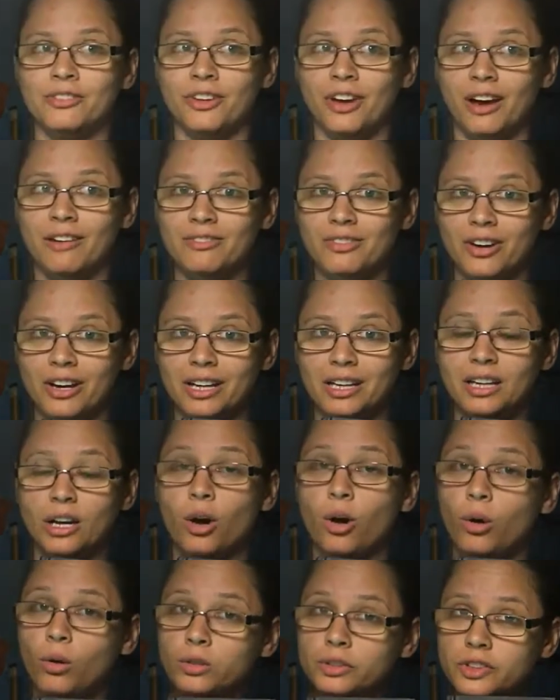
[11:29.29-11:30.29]
if you have read
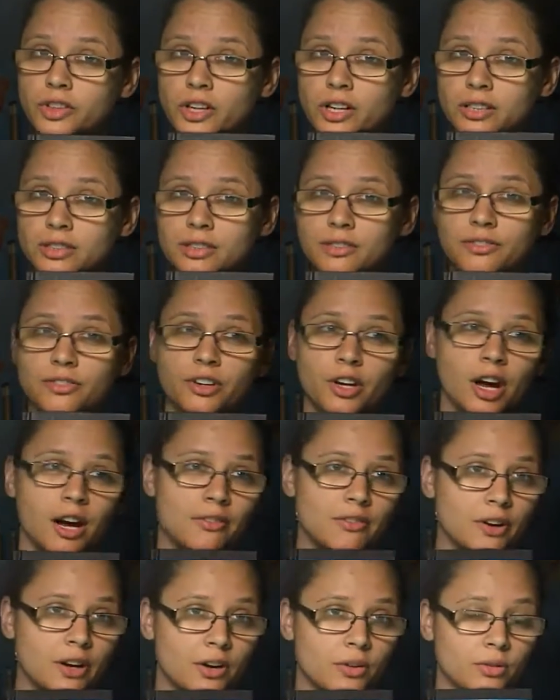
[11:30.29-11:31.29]
the whole series, if you
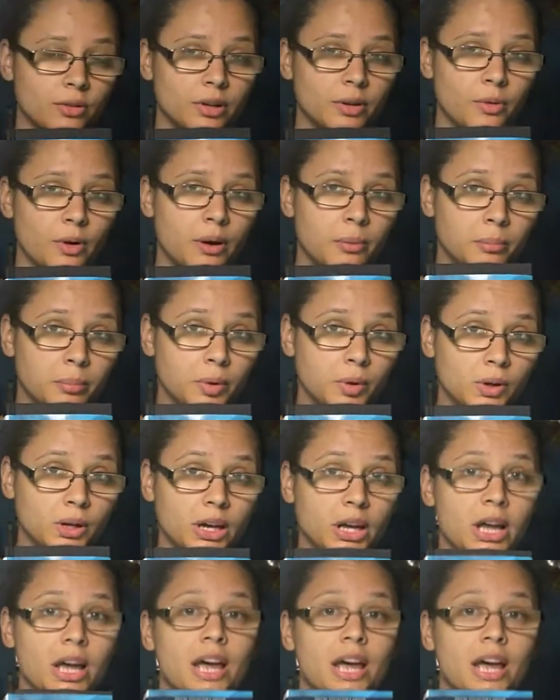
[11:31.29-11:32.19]
have read only one book,